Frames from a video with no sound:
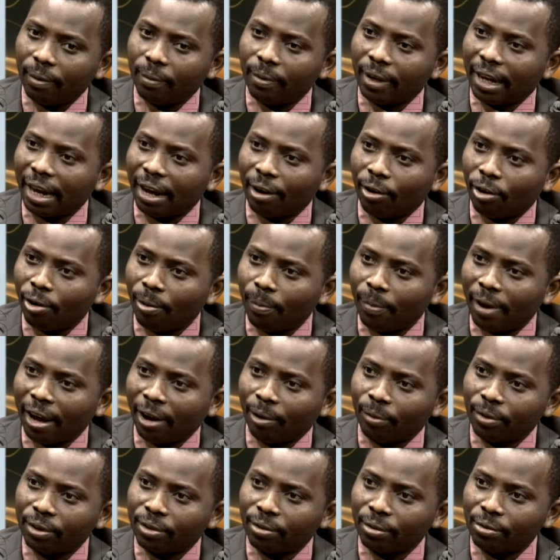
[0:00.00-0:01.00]
we can come
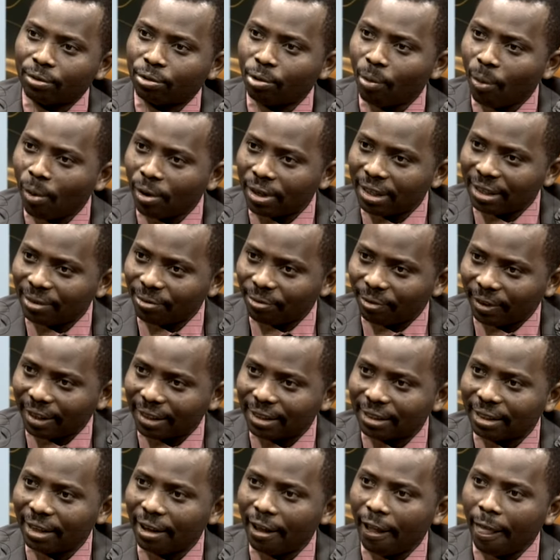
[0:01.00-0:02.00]
back with untoward
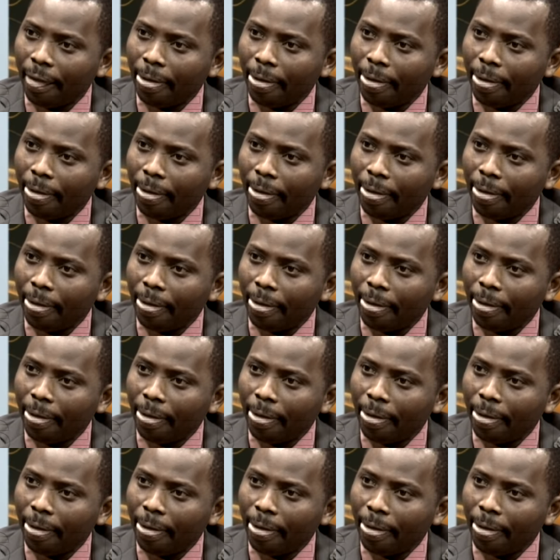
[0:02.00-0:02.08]
effect.